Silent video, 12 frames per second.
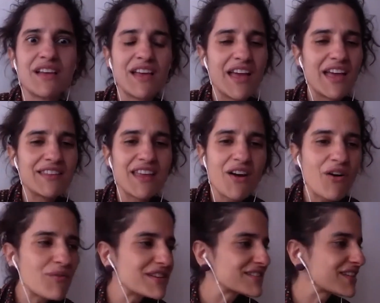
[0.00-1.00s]
and they
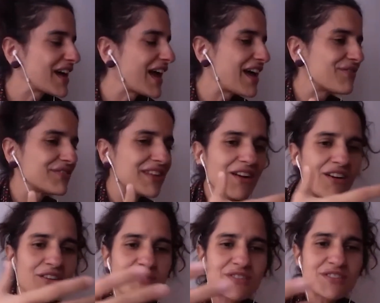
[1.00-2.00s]

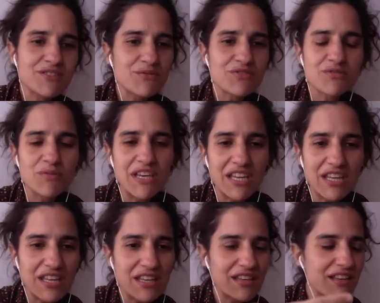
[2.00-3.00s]
are so
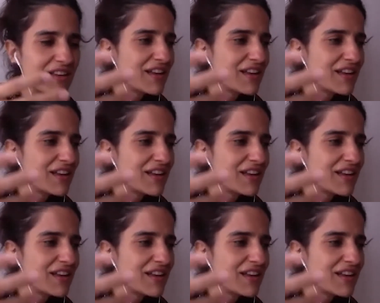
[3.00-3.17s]
sweetie